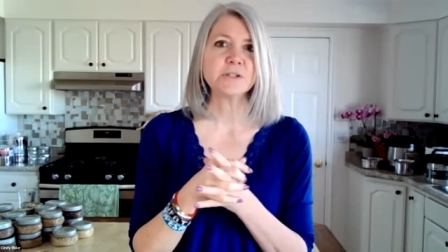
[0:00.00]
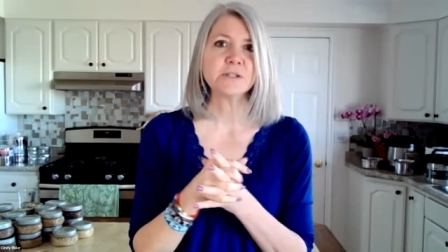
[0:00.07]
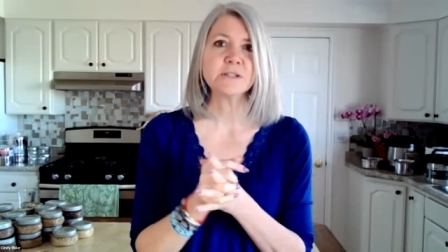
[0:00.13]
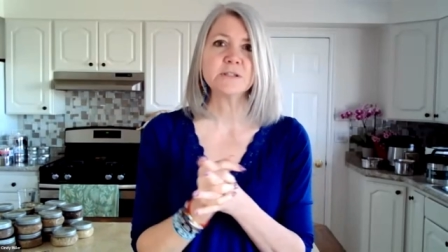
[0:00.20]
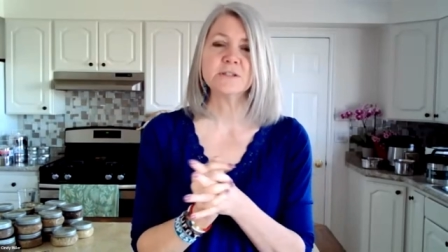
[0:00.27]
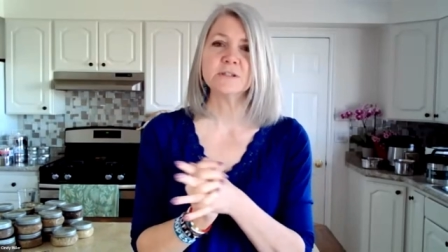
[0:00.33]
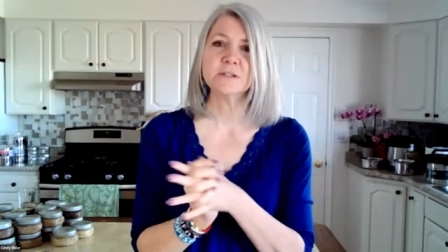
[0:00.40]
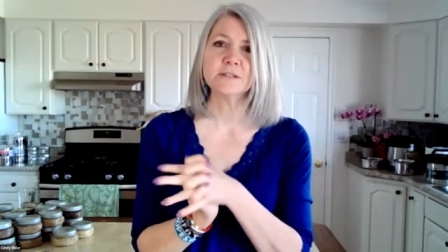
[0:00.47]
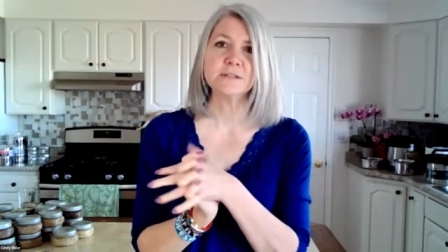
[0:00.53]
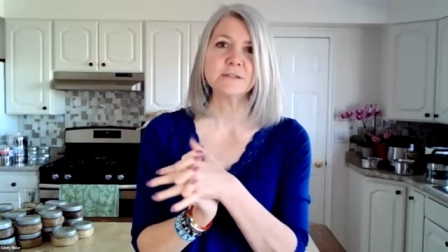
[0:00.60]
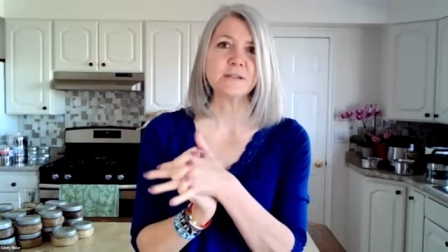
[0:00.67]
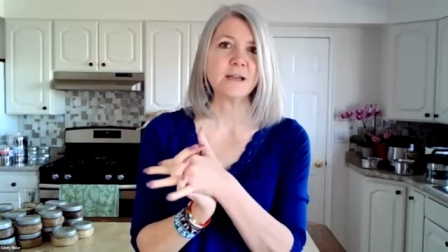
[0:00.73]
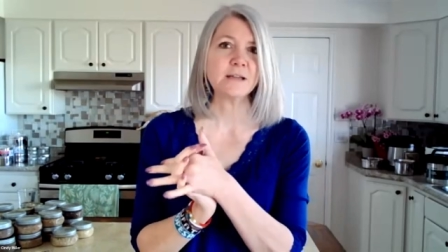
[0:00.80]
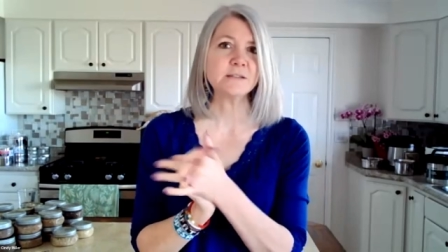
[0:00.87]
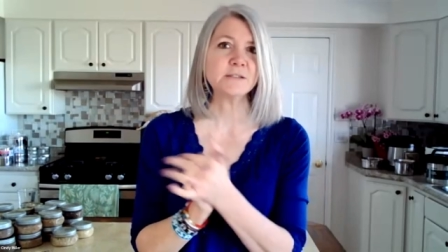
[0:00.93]
This is
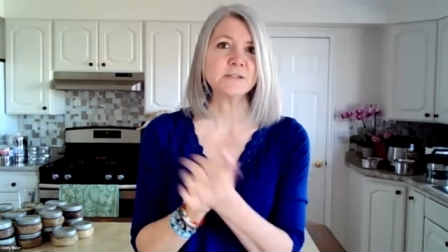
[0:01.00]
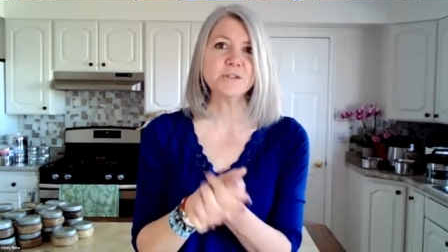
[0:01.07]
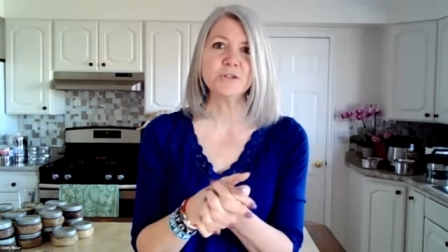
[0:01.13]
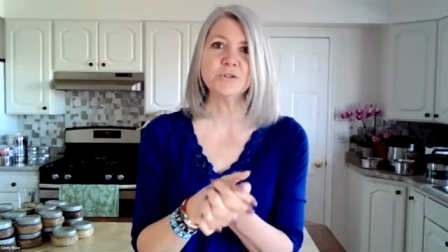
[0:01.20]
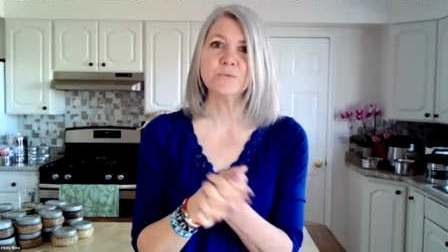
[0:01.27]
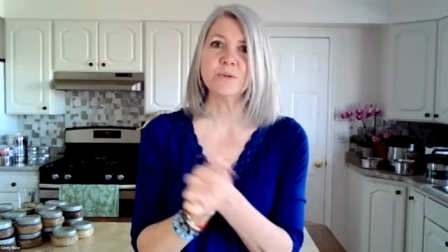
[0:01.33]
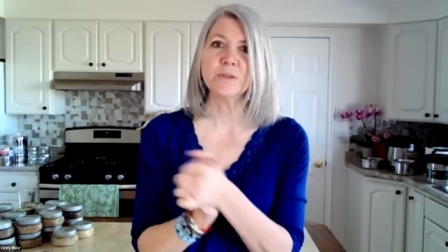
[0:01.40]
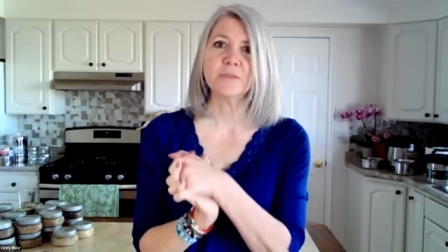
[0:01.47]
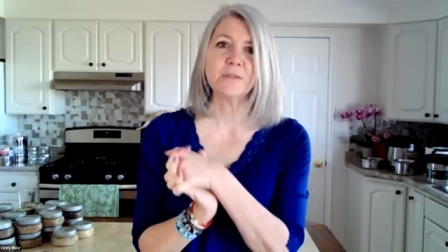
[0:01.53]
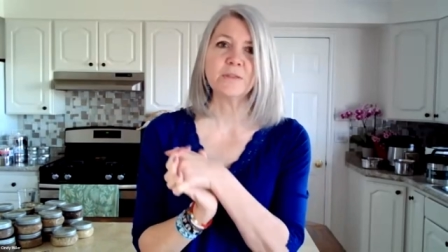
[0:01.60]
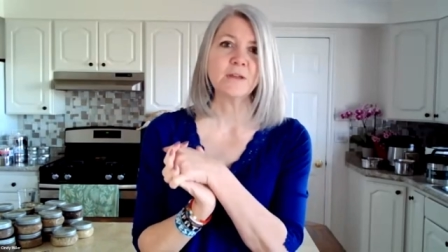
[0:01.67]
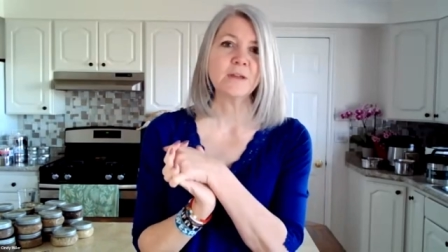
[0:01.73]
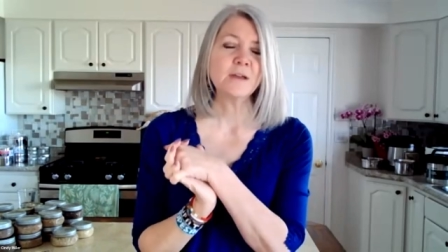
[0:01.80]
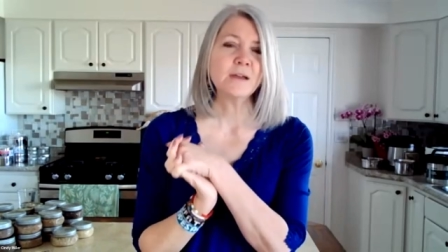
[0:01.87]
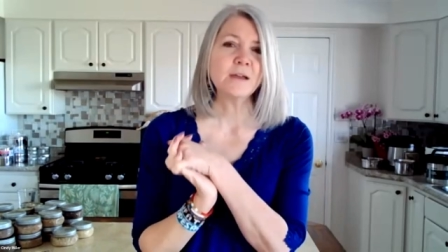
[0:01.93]
just us two with
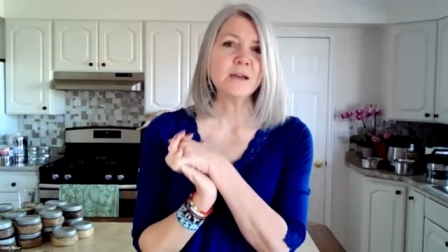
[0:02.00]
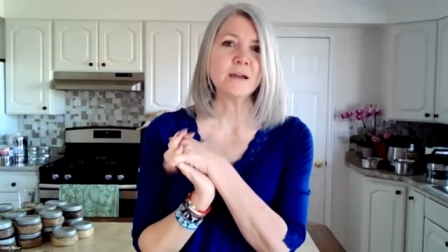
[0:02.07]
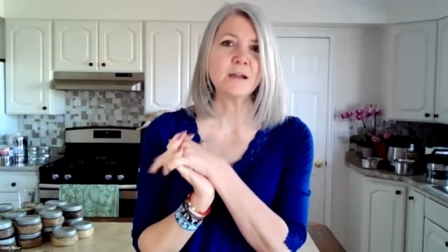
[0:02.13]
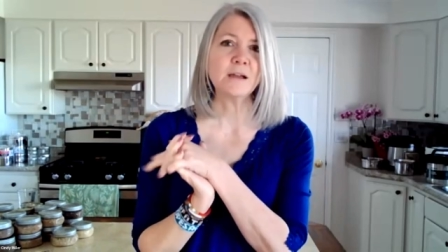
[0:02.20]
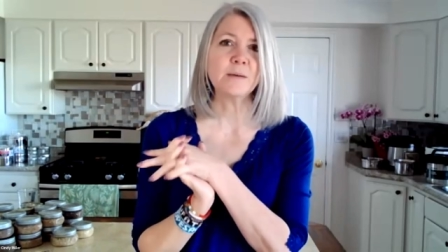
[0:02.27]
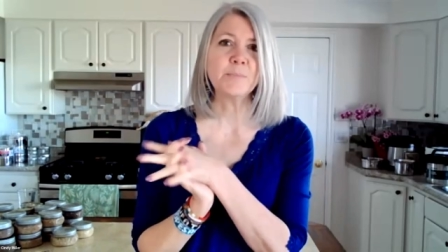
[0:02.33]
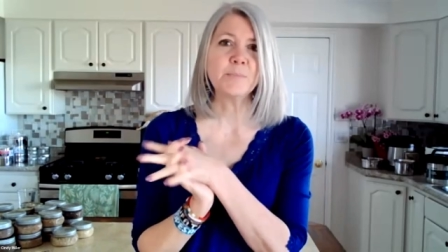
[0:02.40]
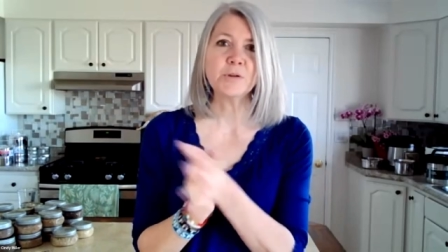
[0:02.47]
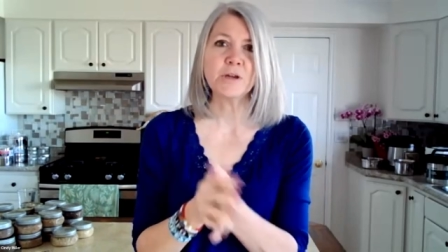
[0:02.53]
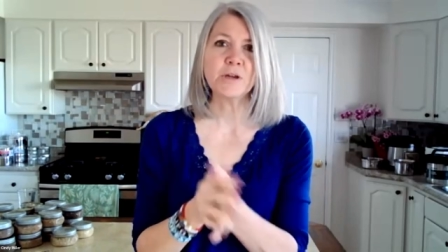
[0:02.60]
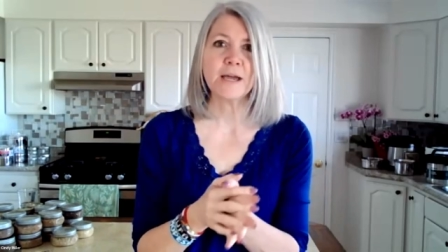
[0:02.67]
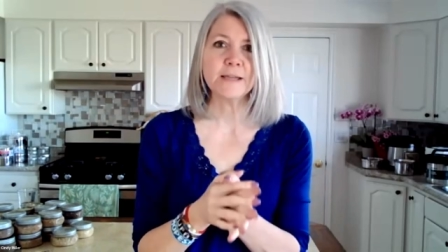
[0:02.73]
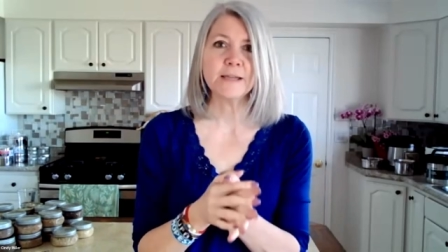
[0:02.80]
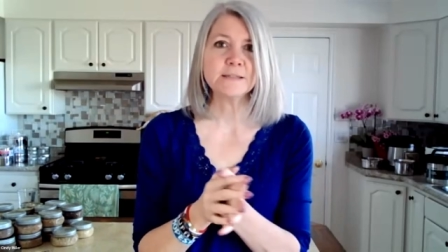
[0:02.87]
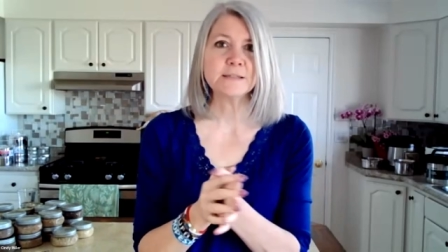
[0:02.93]
a couple
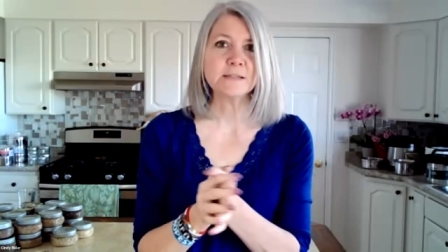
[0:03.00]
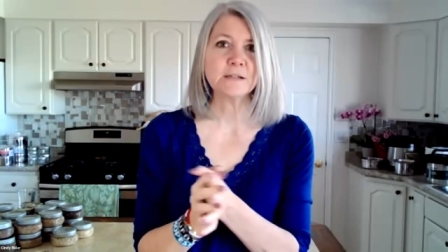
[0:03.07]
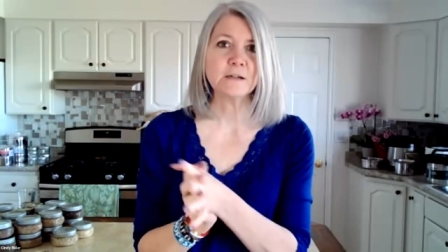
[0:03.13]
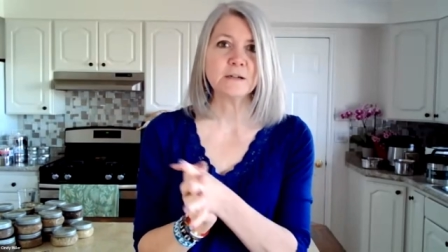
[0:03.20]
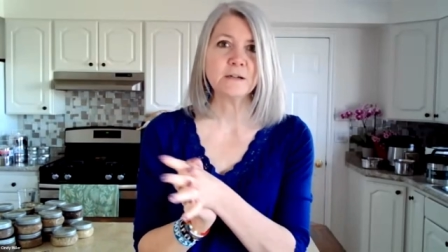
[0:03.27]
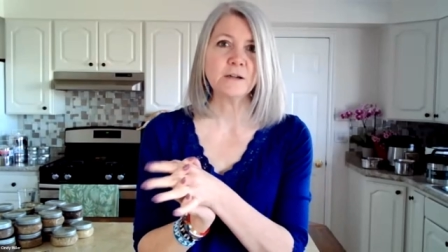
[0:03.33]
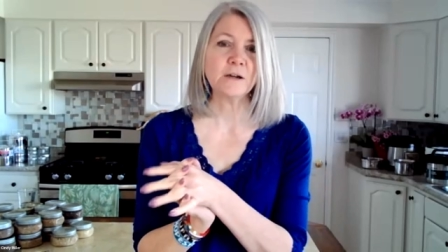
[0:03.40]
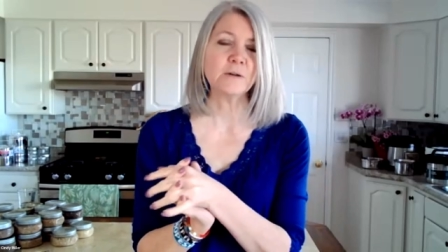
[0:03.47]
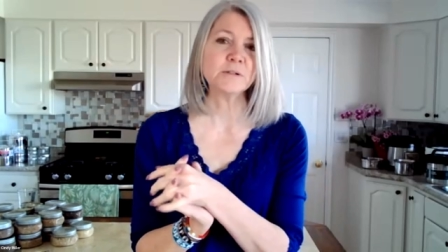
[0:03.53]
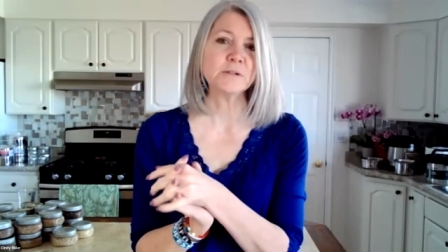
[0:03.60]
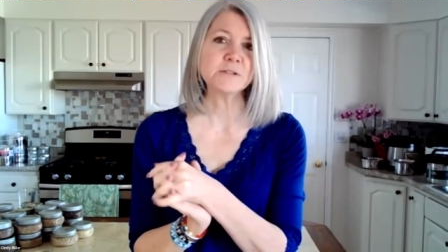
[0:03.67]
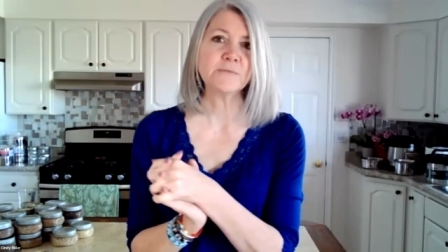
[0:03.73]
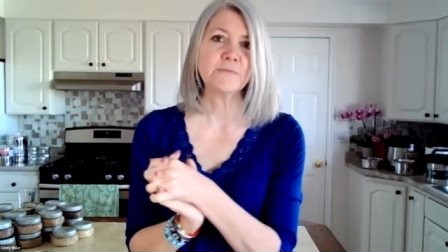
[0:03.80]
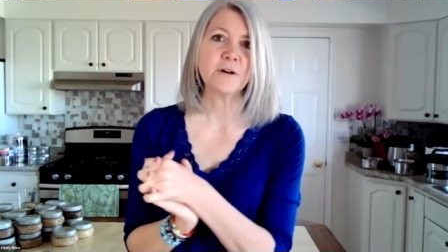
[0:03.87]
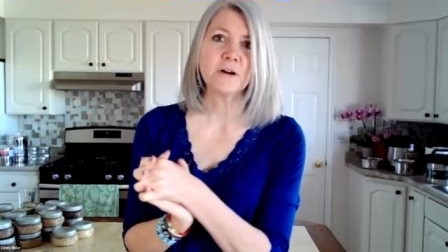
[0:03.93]
guides that are our
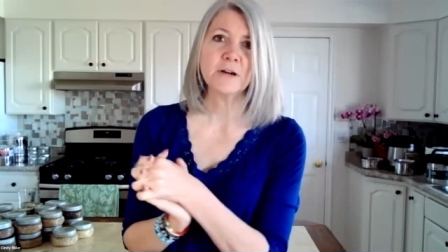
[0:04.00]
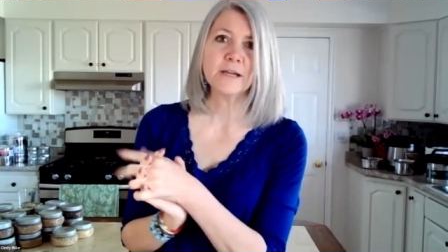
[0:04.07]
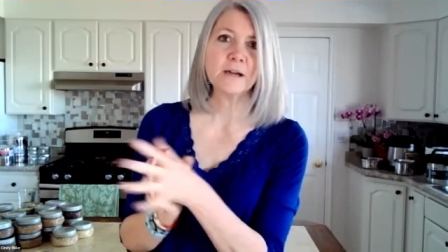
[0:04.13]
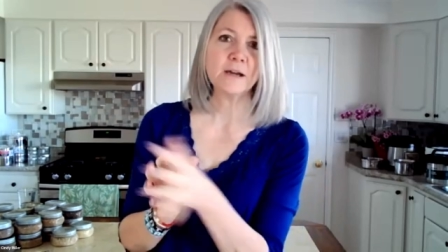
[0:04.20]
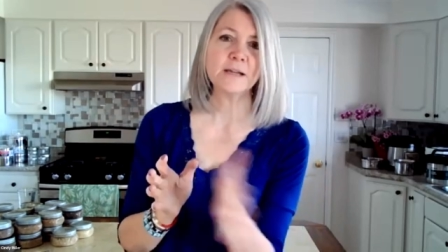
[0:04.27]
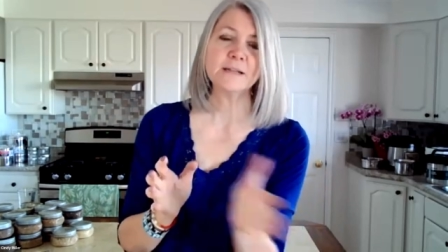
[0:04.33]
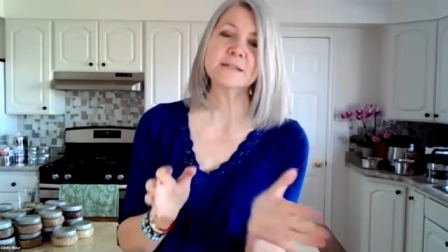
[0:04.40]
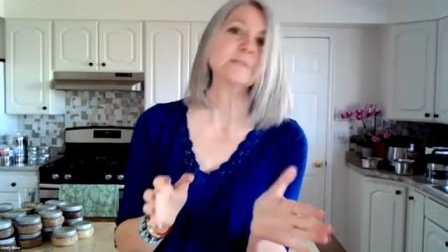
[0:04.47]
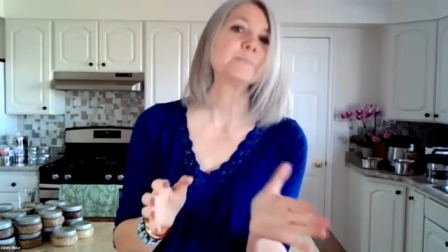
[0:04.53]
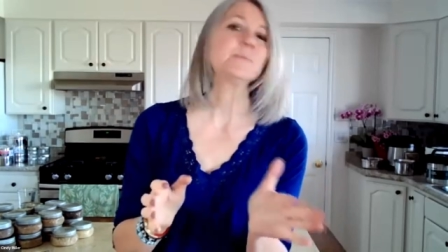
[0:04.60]
safari guides,